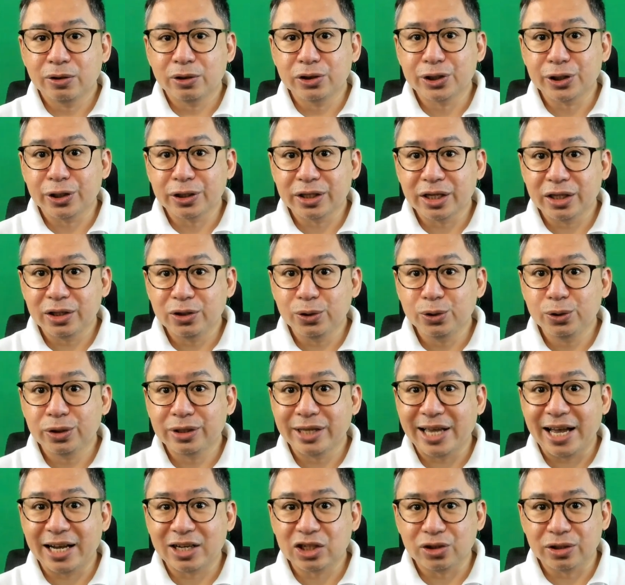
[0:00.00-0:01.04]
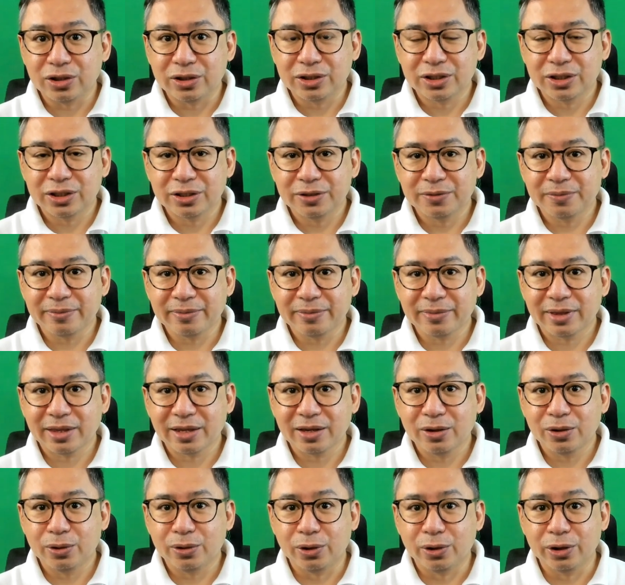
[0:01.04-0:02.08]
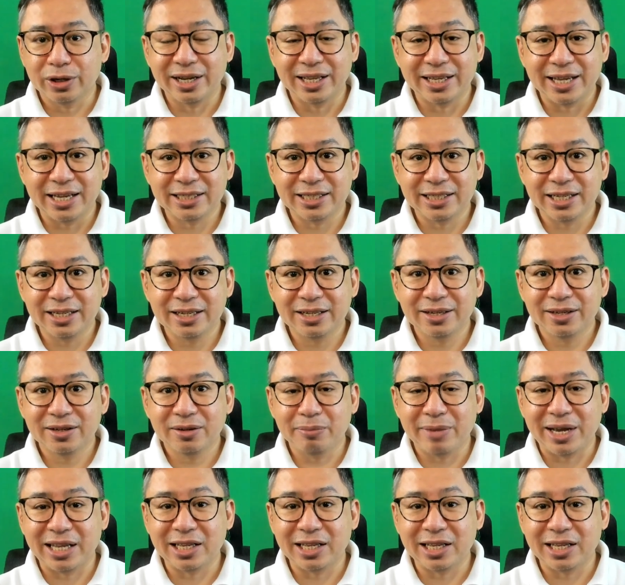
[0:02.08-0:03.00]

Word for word: concerted union actions, organizing,